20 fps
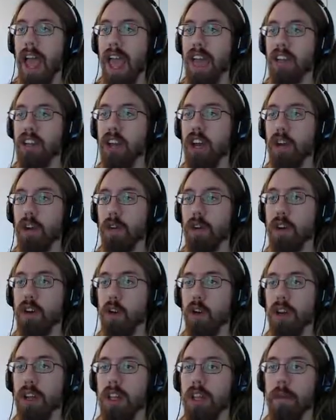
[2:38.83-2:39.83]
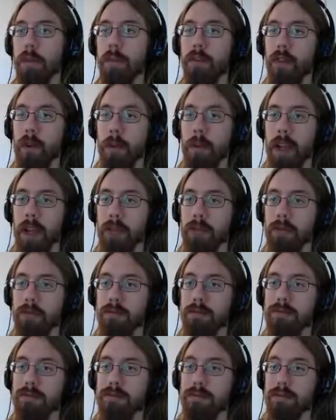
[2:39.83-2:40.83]
and gonna record a clip for me.
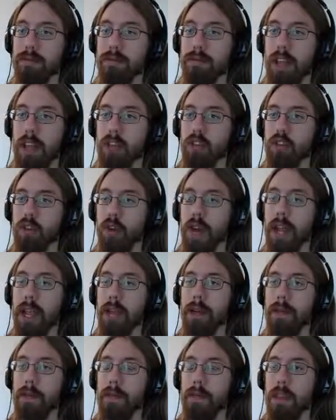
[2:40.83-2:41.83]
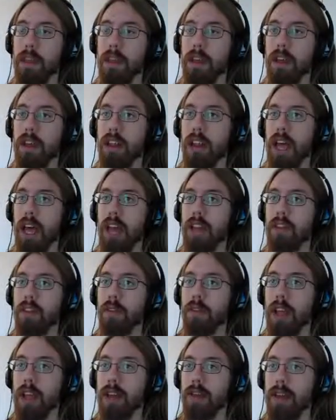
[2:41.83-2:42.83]
That's great. That's
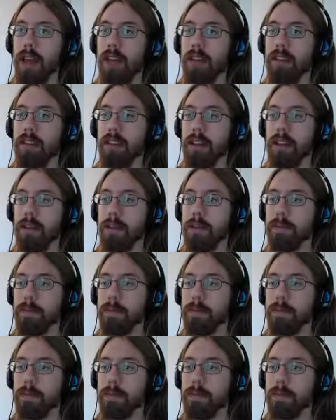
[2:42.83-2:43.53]
fantastic.